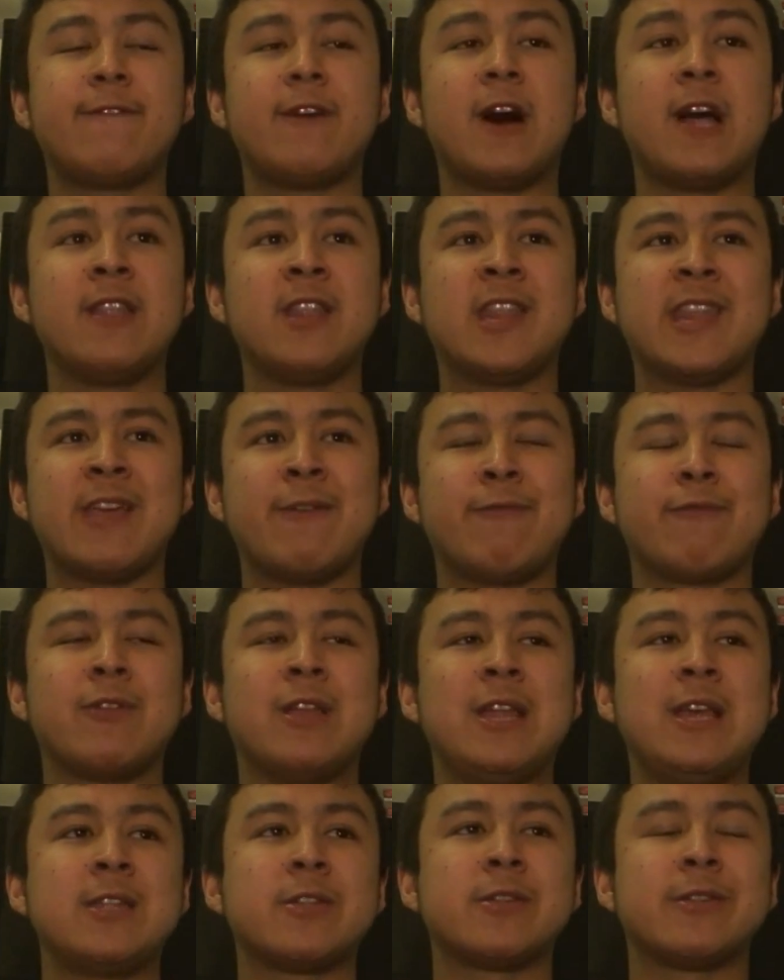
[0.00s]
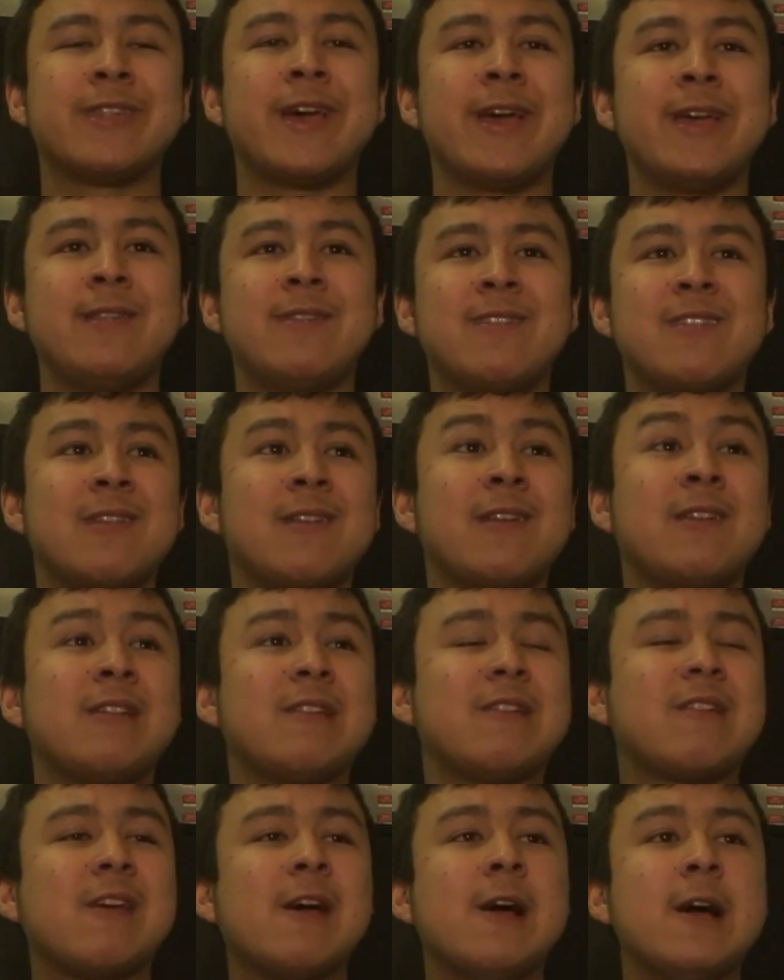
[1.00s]
unsafe release on that incident.
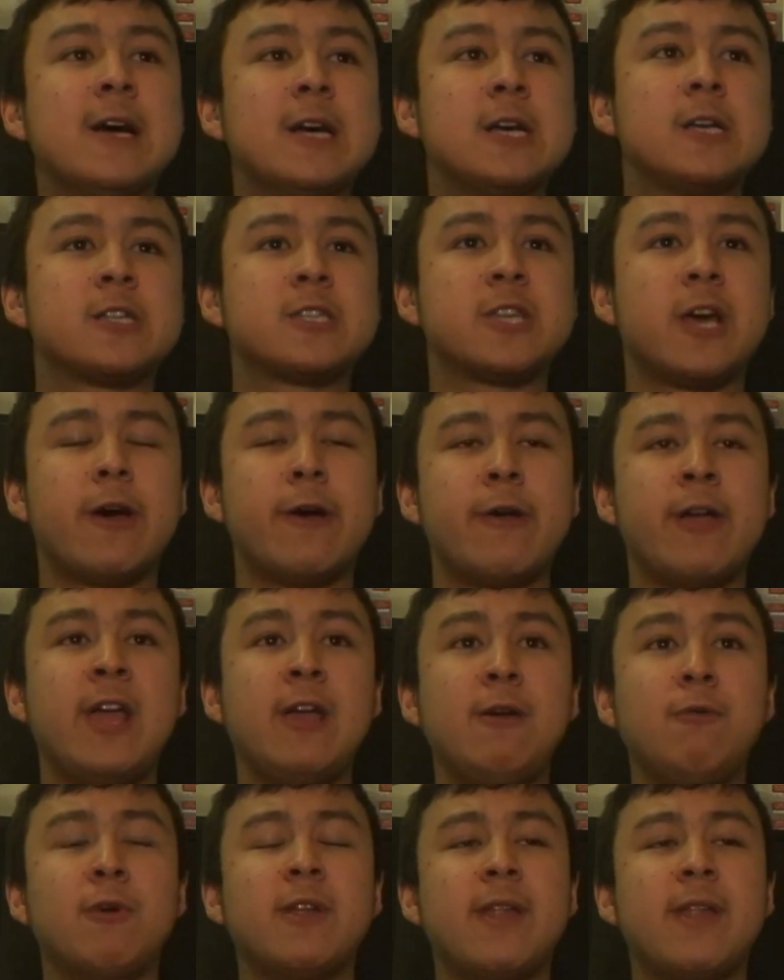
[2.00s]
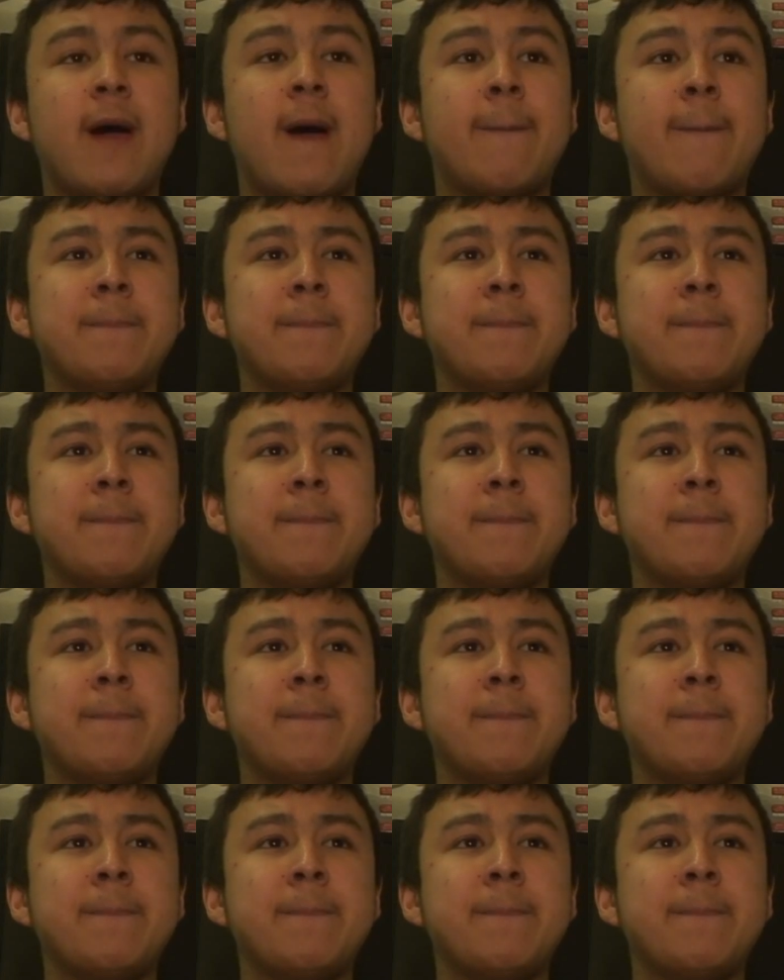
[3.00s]
So he would